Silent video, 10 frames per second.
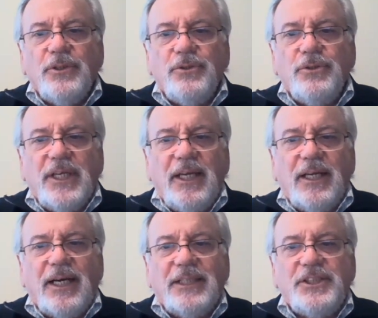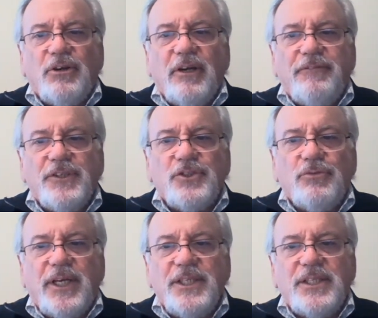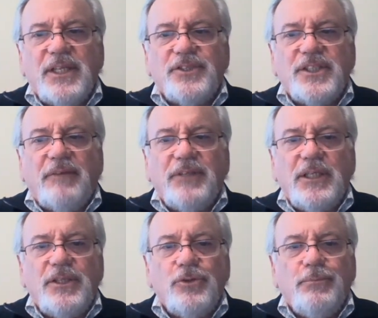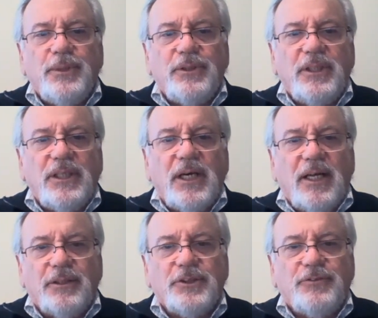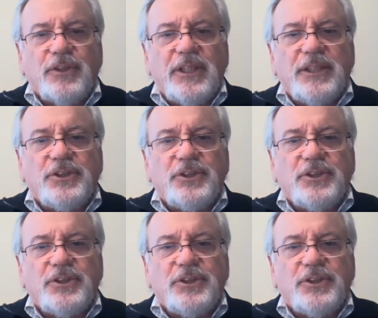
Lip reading: To date, ICRF has raised $72 million for cancer